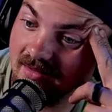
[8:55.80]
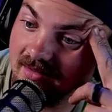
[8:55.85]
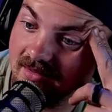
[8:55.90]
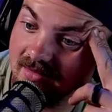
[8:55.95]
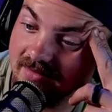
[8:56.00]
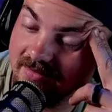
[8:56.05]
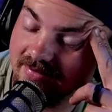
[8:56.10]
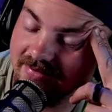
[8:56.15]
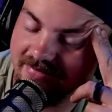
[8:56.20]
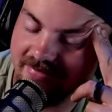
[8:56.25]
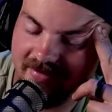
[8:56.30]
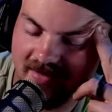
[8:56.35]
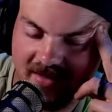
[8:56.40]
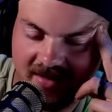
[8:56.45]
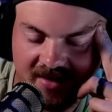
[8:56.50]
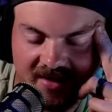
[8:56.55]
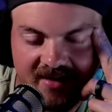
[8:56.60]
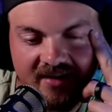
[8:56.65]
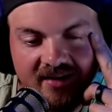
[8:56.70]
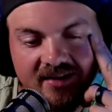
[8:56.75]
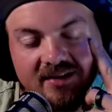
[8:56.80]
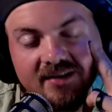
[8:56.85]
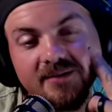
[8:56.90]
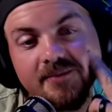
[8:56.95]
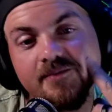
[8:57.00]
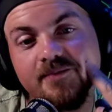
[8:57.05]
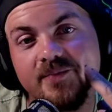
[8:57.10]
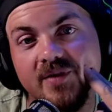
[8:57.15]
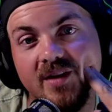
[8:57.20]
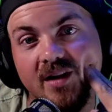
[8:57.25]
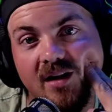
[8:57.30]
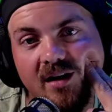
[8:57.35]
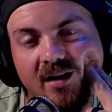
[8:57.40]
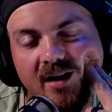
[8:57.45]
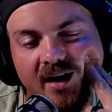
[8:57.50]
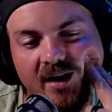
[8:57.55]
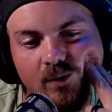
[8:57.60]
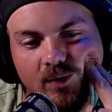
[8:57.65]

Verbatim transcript: Fuck. All right.